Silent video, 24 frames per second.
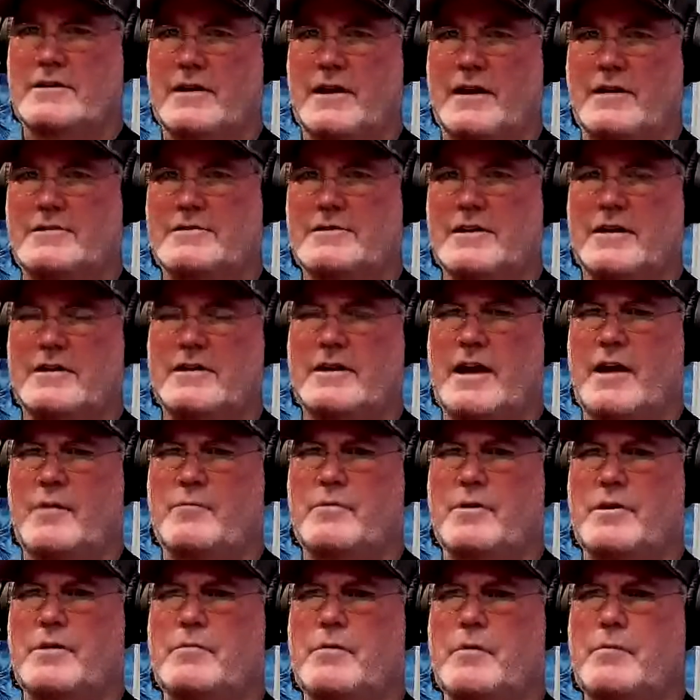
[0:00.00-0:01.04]
I said, Dad,
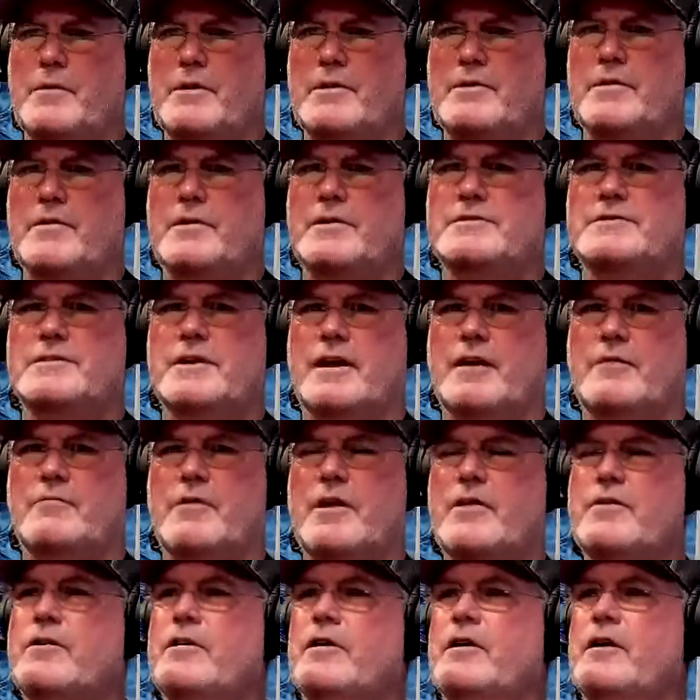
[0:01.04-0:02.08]
what do you want me to do? He said,
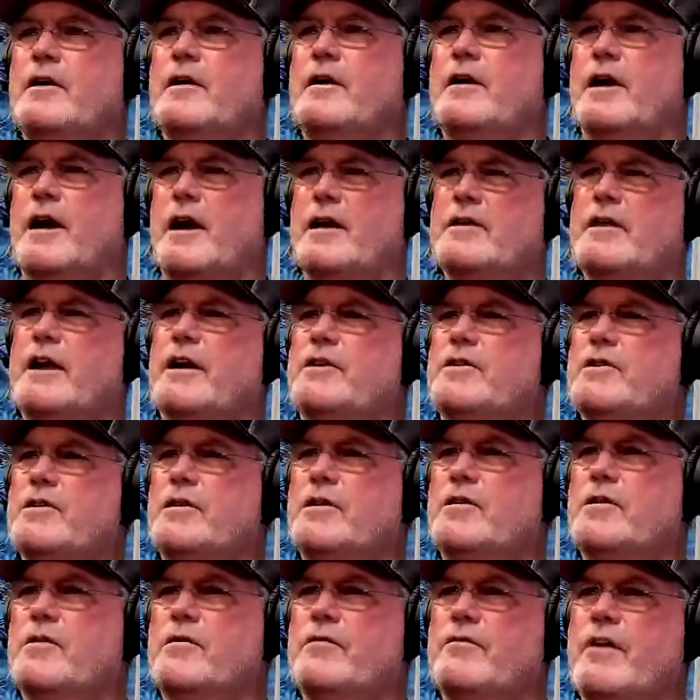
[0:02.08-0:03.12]
I'd like you to
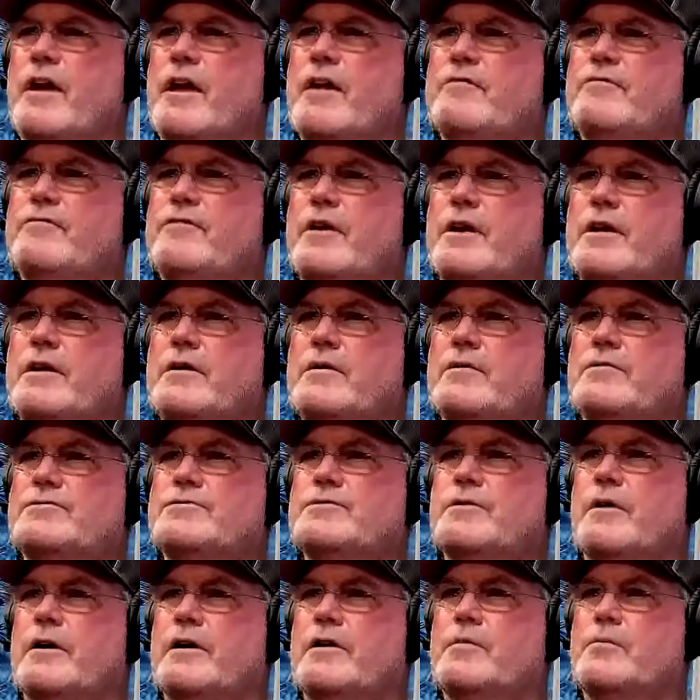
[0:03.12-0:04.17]
go to FAU
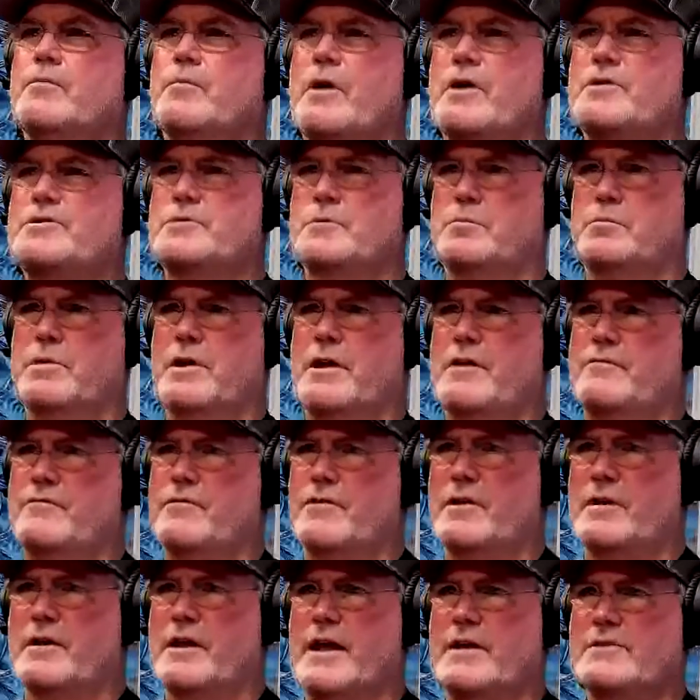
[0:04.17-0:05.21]
so I can watch you play for
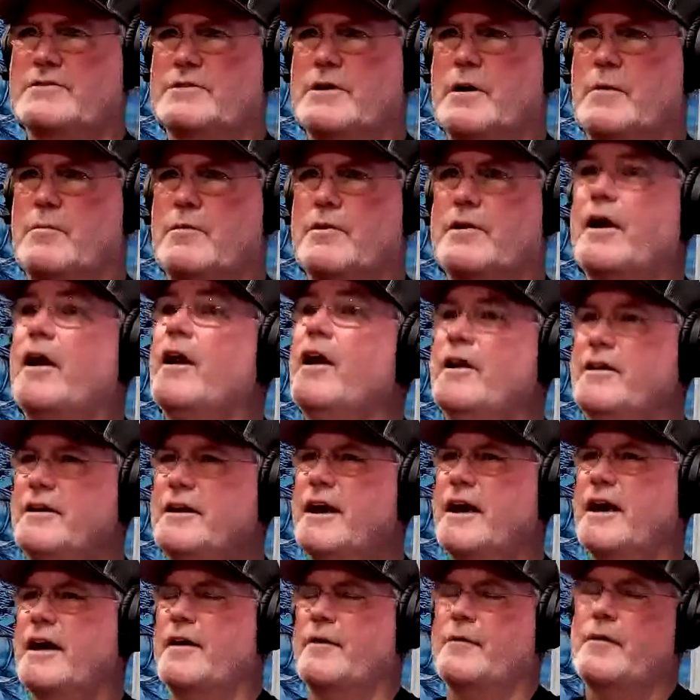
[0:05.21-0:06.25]
the last couple of years.
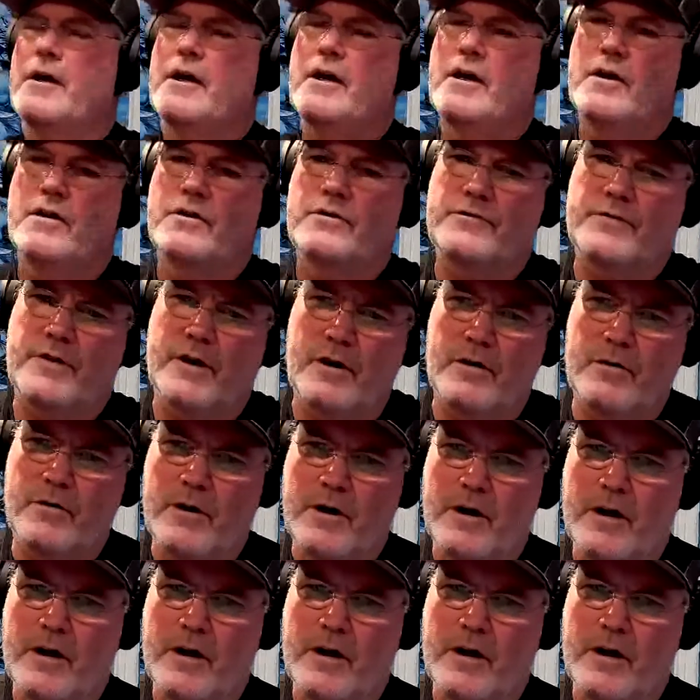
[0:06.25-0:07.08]
Yeah. So